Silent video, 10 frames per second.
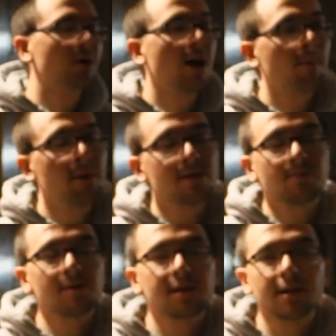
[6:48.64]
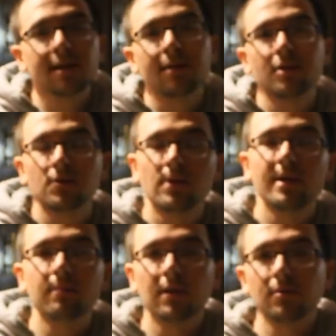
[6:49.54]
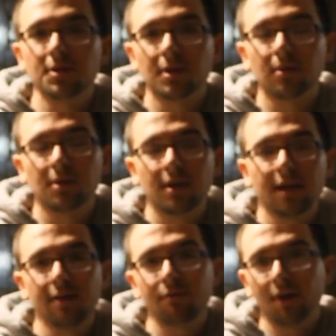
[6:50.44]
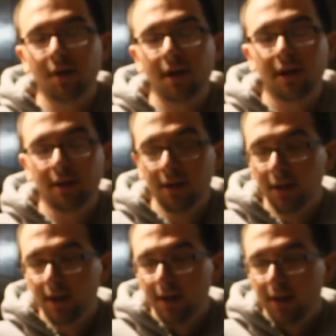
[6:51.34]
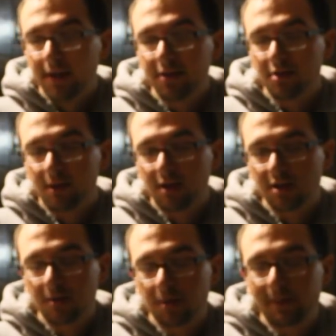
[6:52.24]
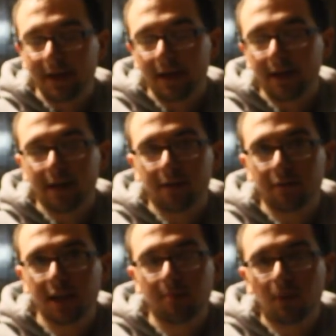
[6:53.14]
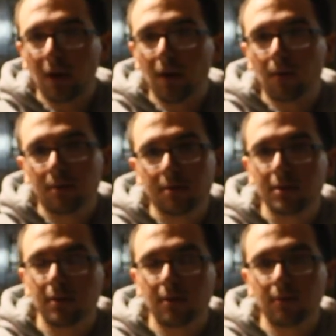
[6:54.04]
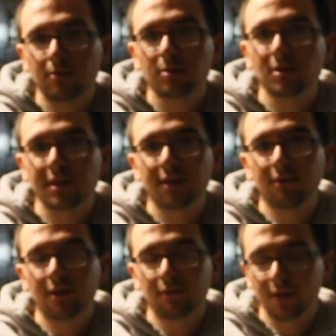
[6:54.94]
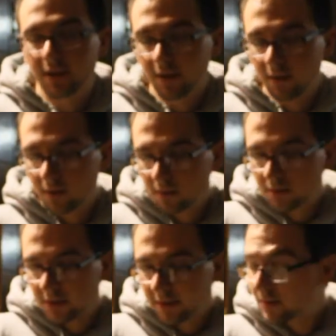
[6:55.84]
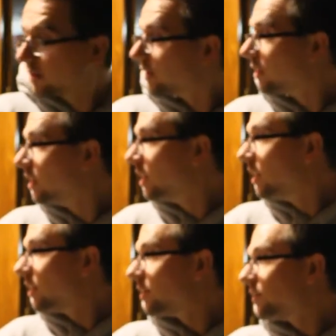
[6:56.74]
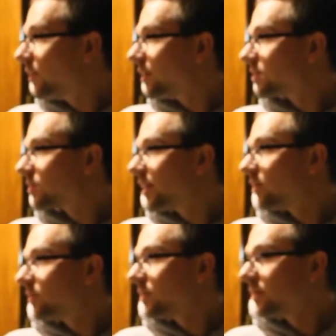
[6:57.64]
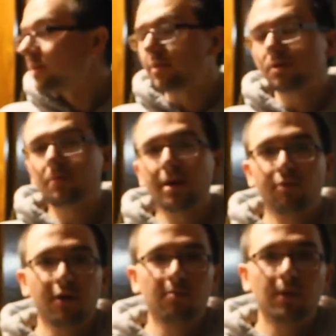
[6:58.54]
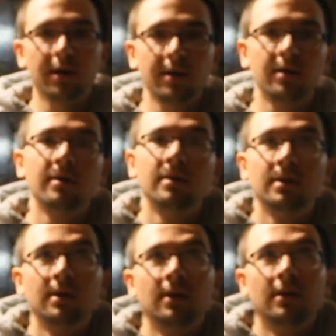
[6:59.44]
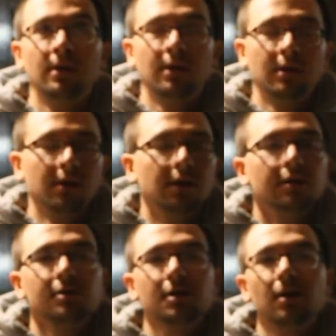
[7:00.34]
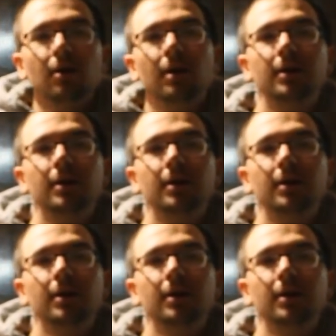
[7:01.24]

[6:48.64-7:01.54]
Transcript: dropping. It's supposed to get down to 20 below zero tonight, Fahrenheit. And then tomorrow's supposed to be a high of 10 below. So it's supposed to get really freaking cold. So I turned the furnace wide open. Here goes my friend by. So